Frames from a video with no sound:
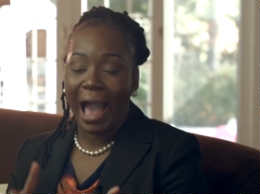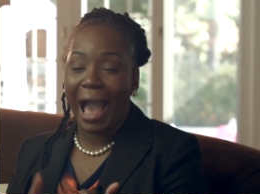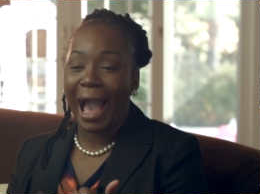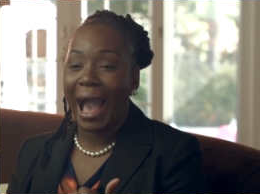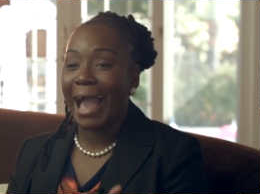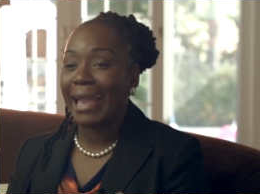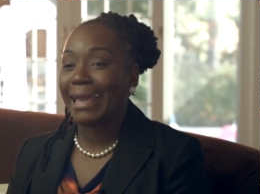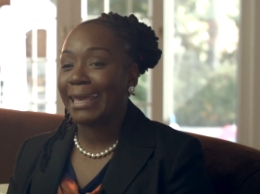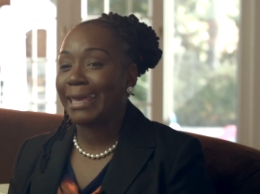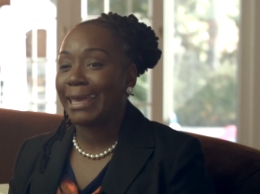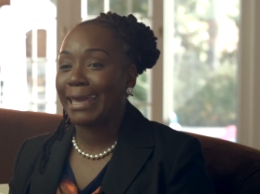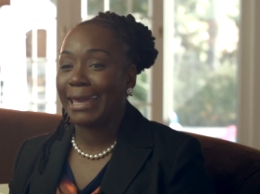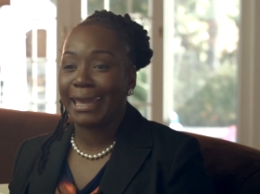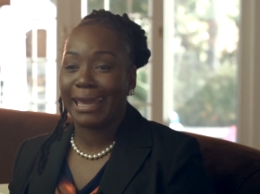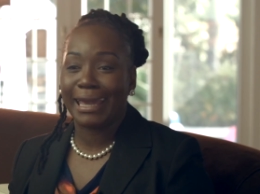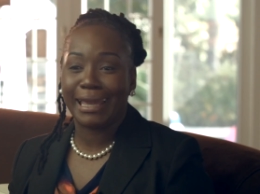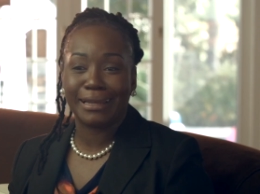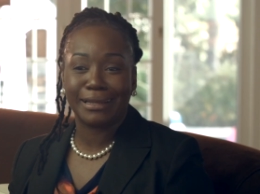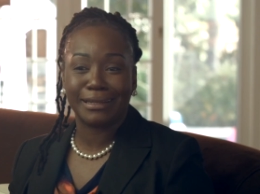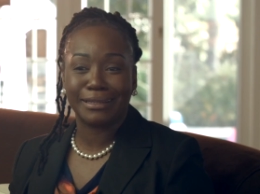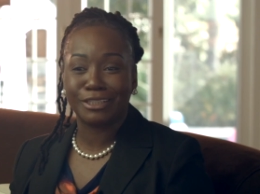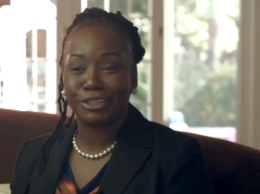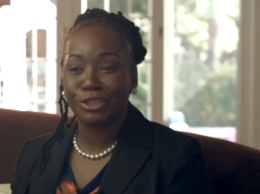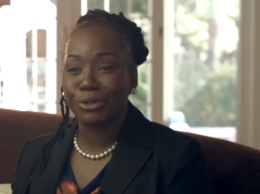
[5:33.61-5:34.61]
I
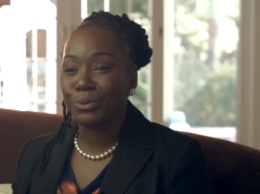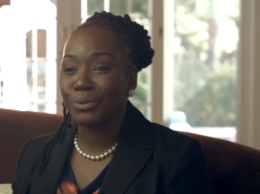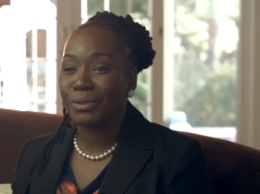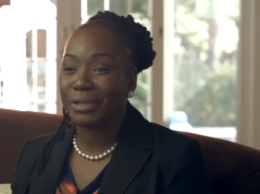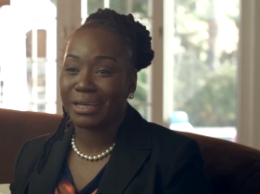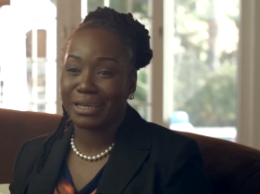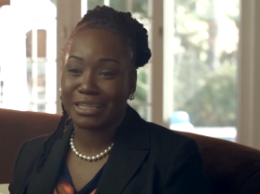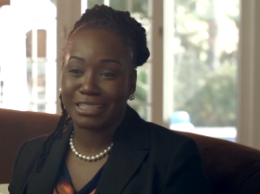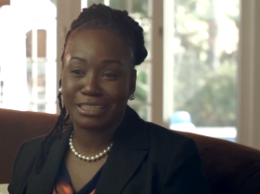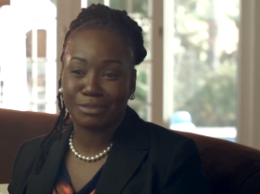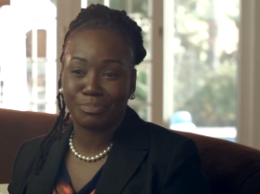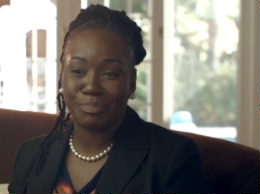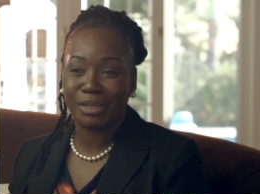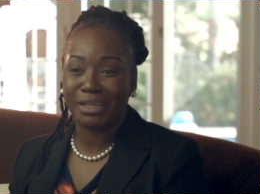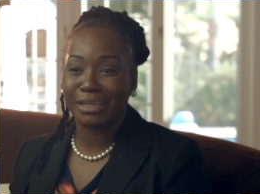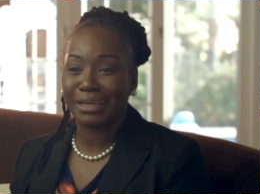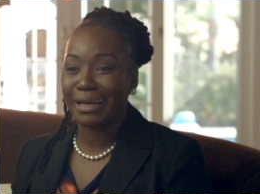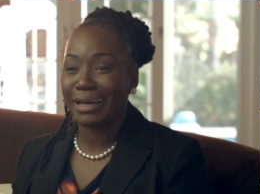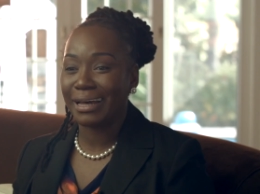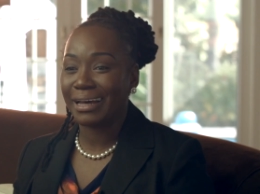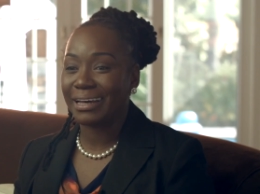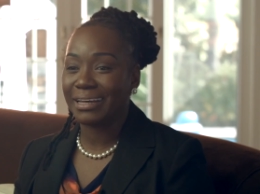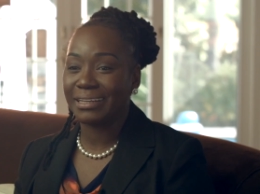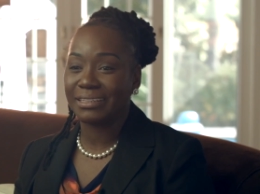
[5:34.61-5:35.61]
can't do this
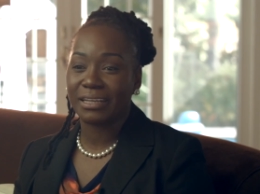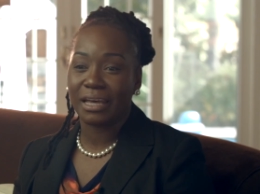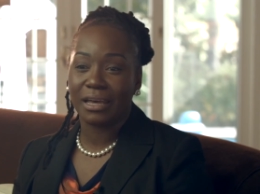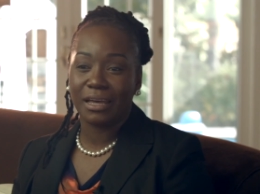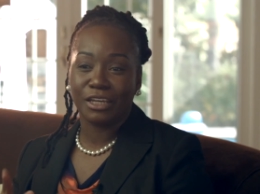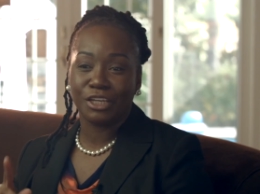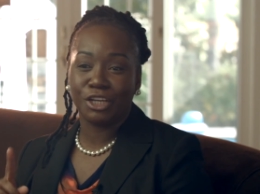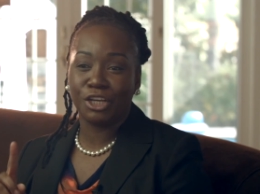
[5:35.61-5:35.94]
because,